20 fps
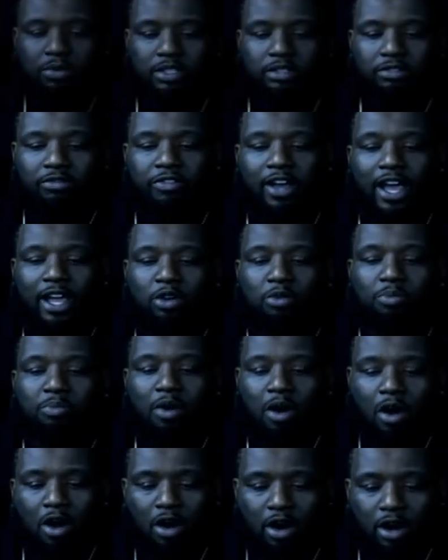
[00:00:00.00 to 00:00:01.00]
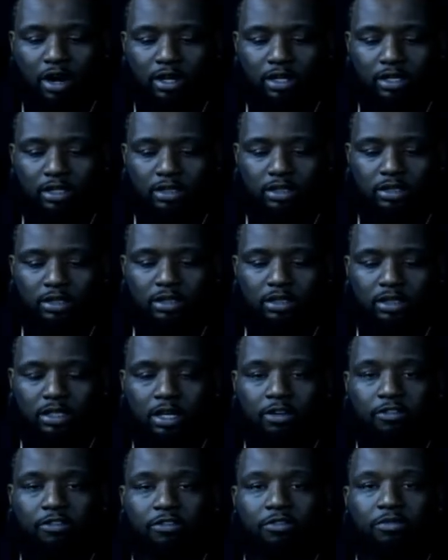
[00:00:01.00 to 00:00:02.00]
a vital part
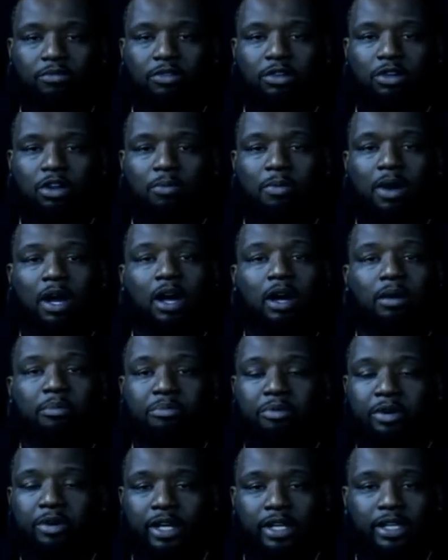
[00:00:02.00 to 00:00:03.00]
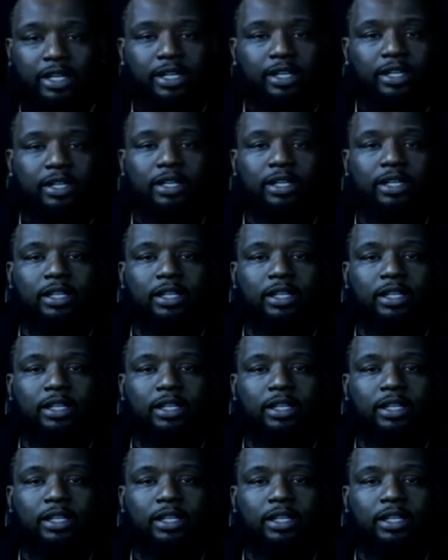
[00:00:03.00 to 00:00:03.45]
of, you know, my upbringing.